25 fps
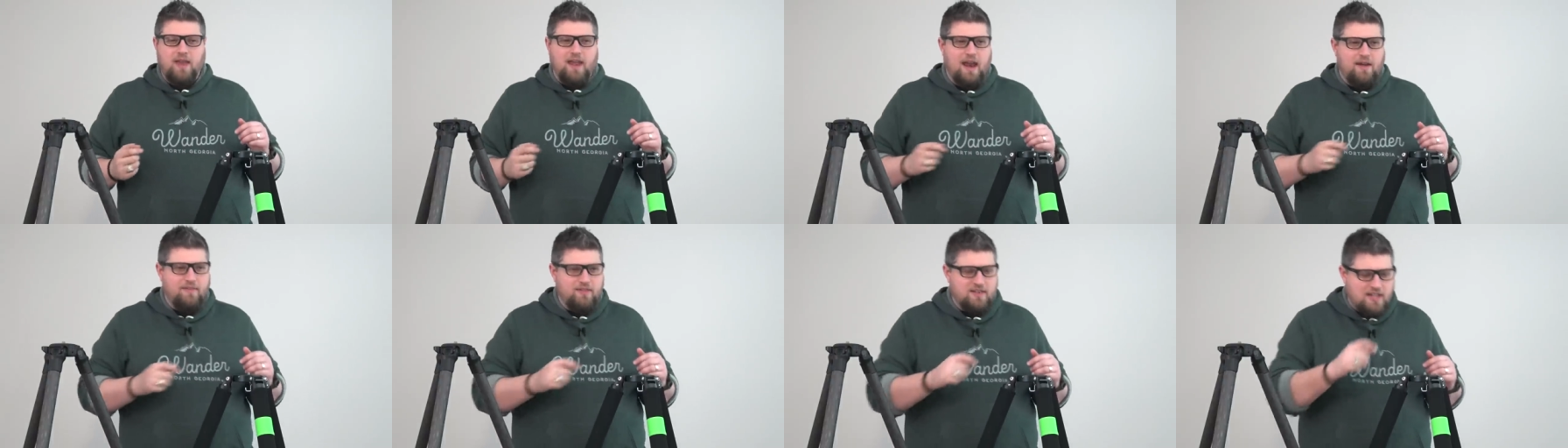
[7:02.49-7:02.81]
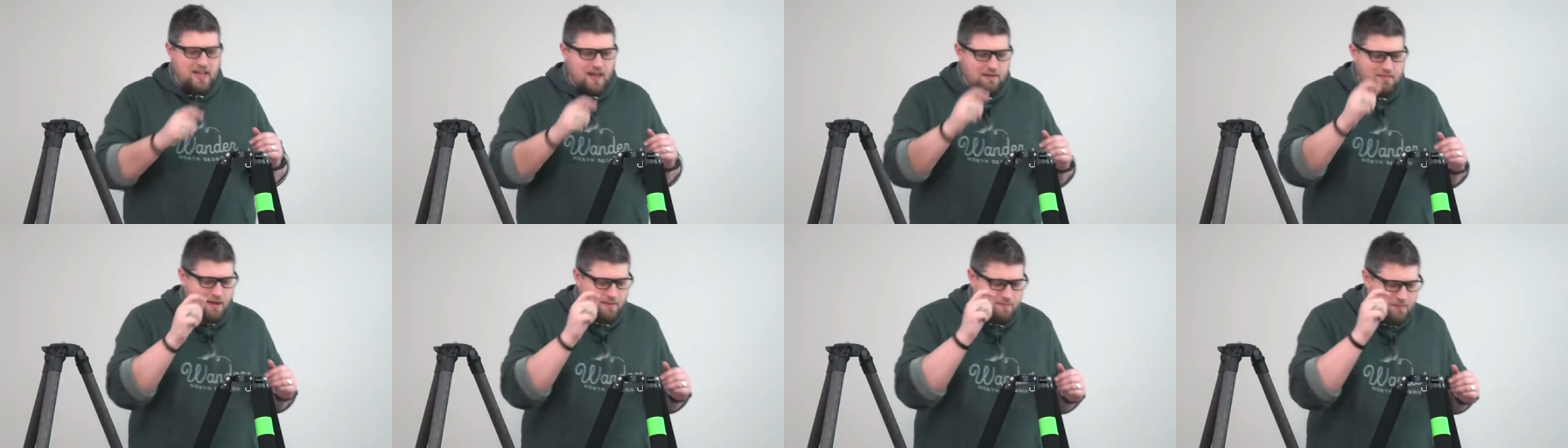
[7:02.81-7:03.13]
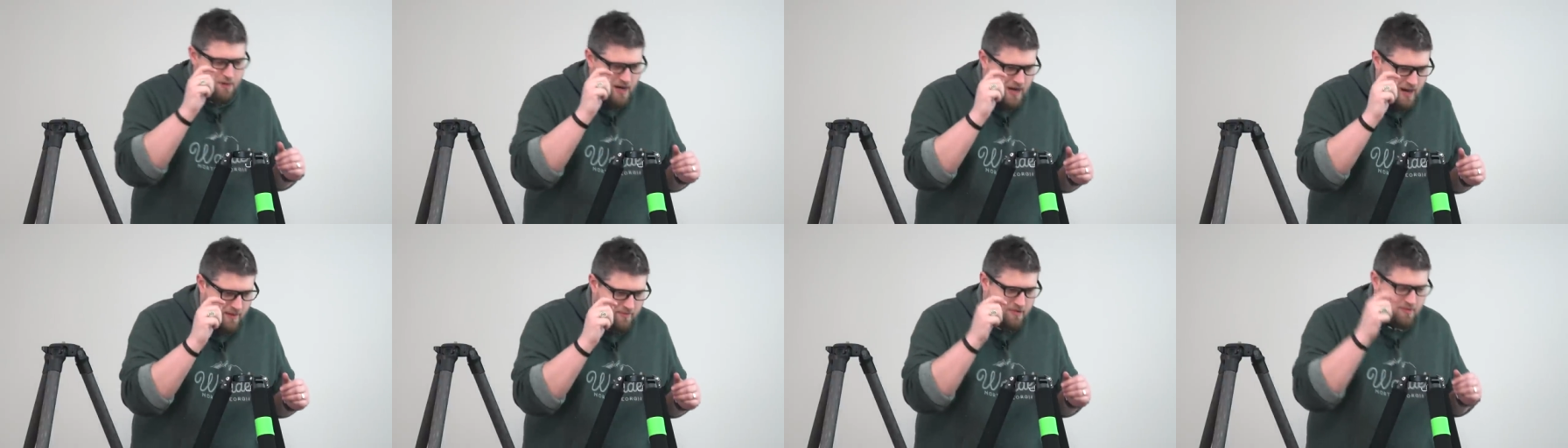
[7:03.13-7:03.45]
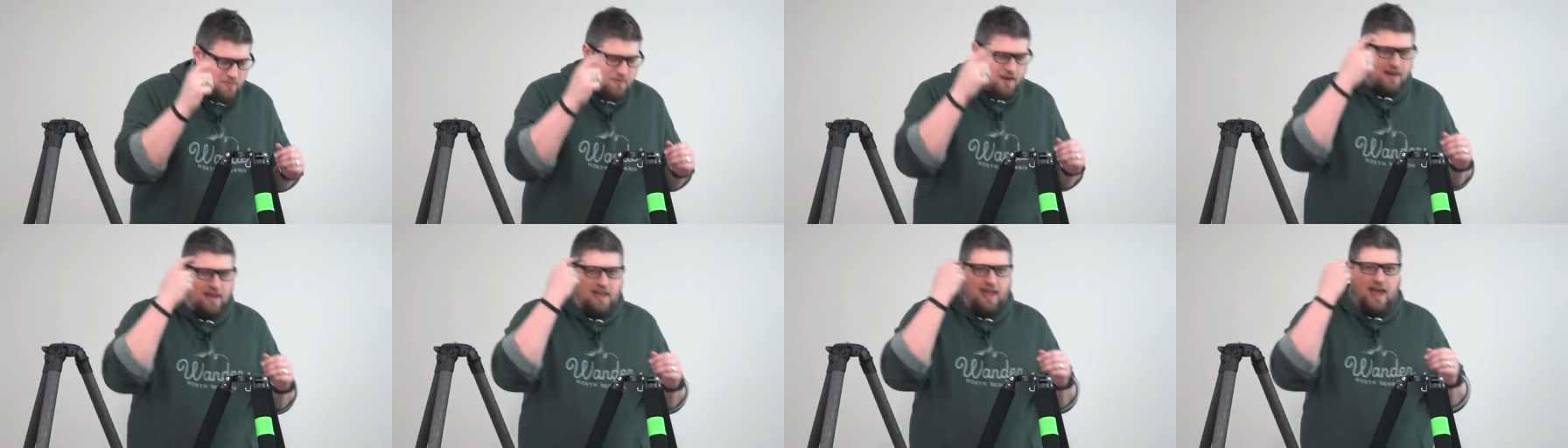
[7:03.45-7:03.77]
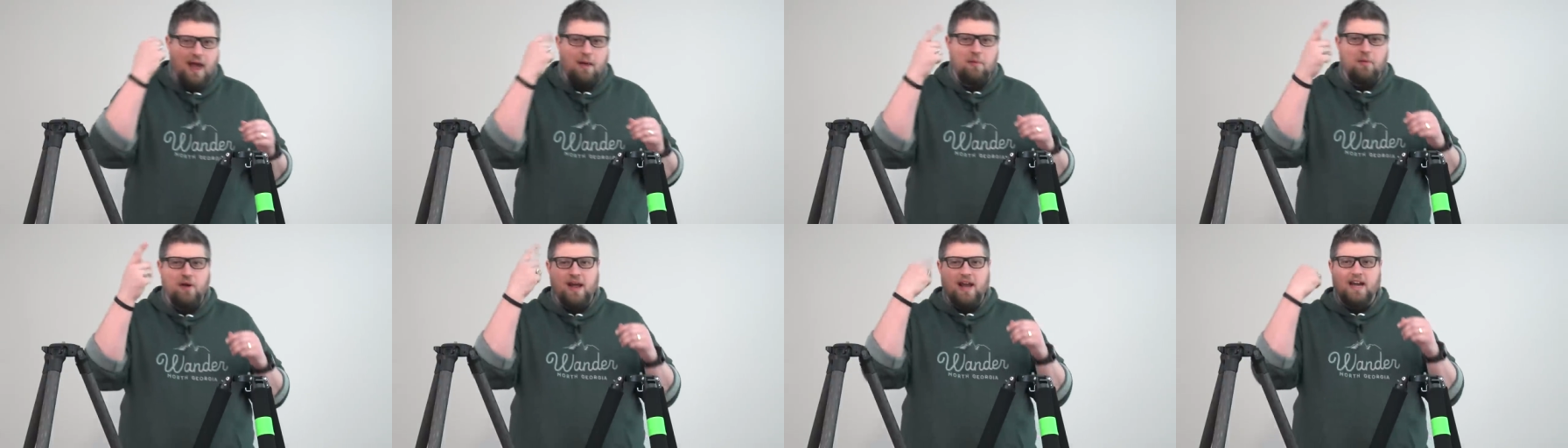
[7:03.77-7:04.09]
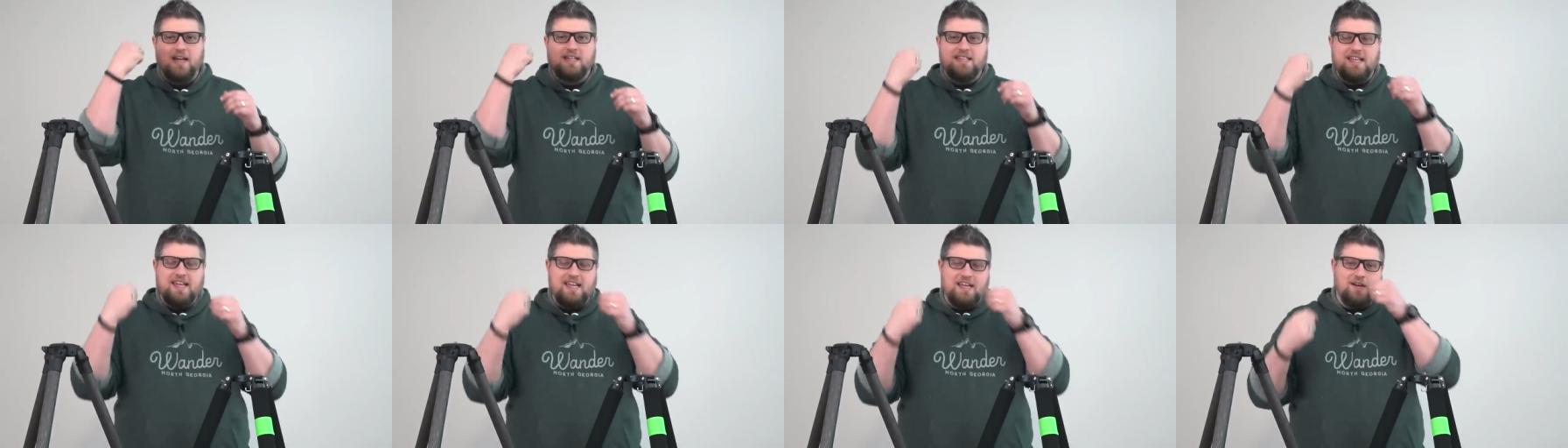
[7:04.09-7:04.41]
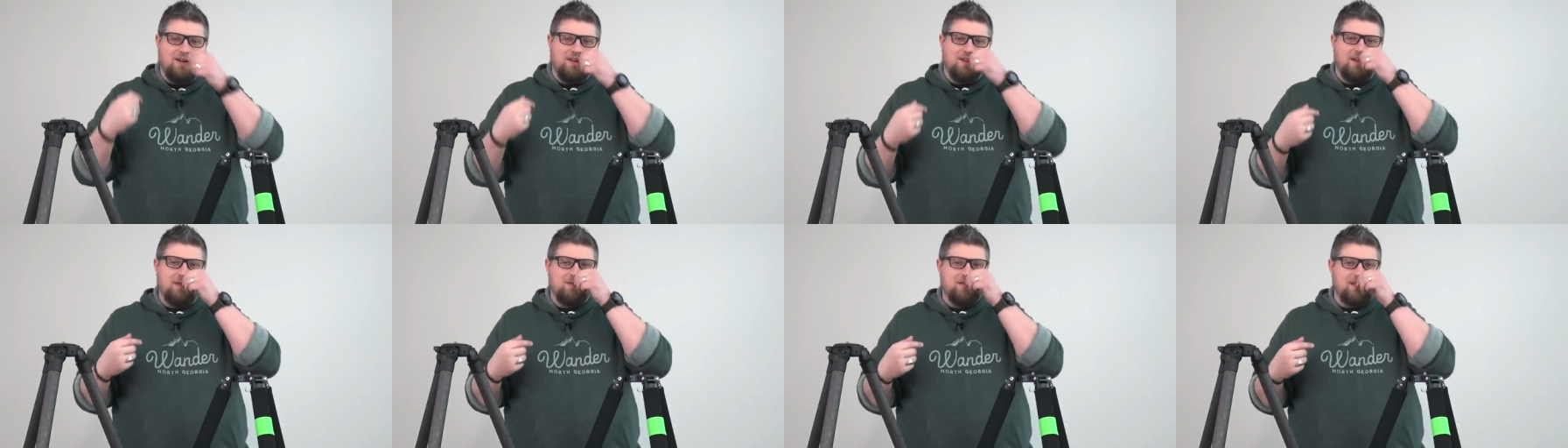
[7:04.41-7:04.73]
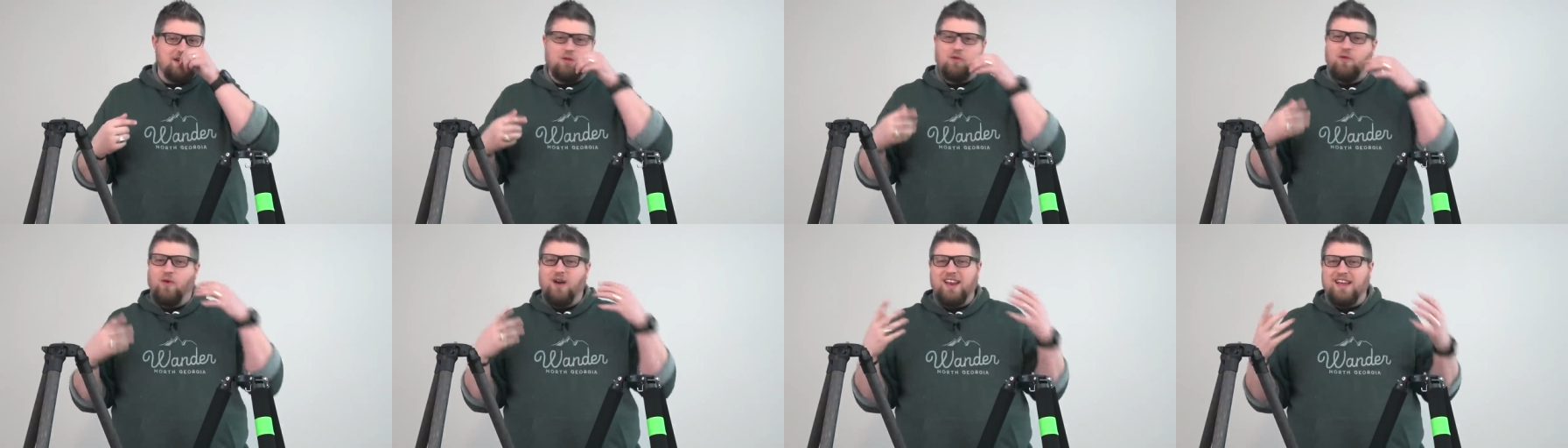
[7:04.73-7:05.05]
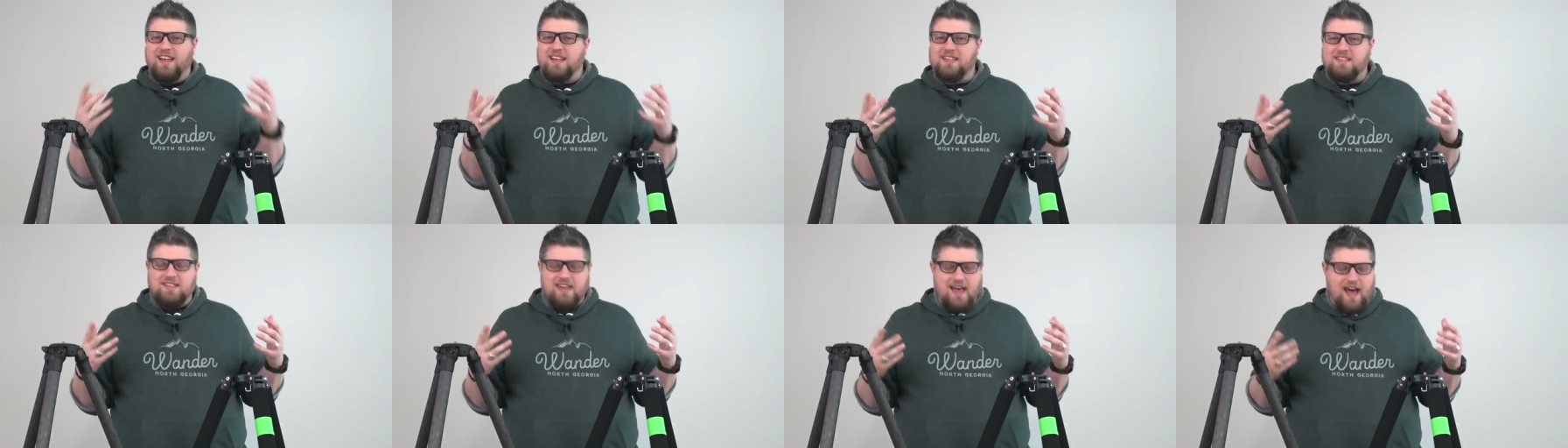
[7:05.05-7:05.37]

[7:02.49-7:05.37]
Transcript: And every time I put it up to my camera, it kind of tingled, and I was like, what is